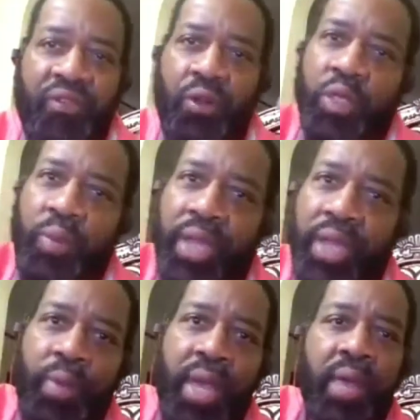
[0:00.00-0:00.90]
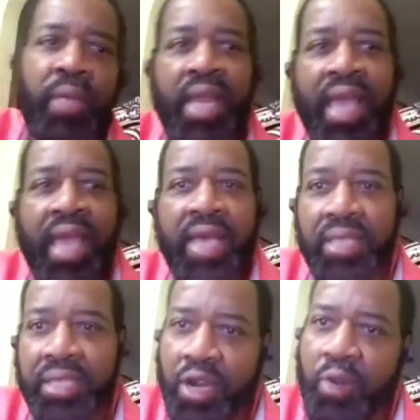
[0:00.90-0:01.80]
Full spectrum hemp means it has the
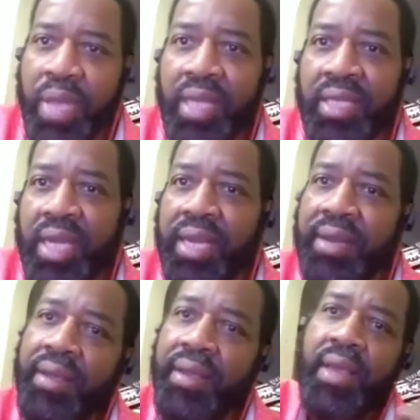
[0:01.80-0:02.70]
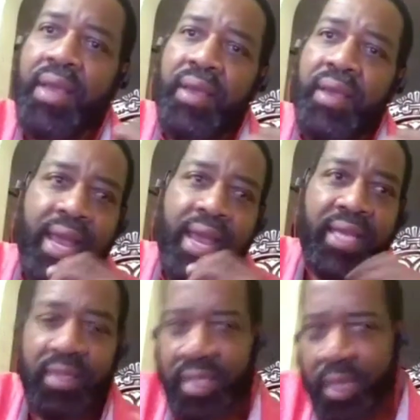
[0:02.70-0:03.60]
terpenes in it. It
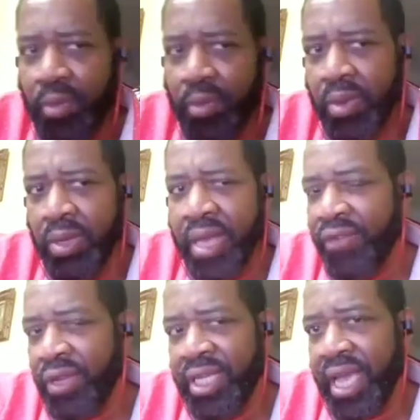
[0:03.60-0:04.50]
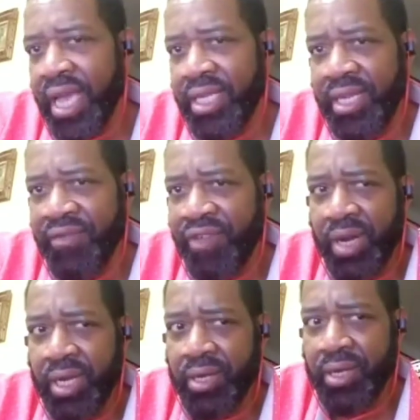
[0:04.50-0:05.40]
has some level of THC, very
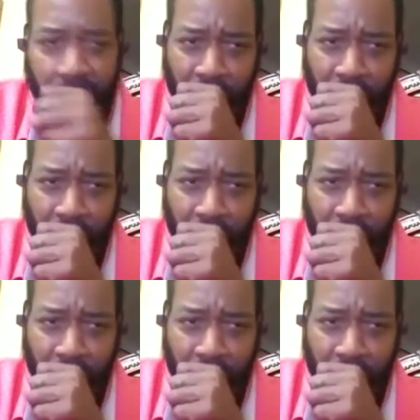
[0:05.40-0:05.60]
little.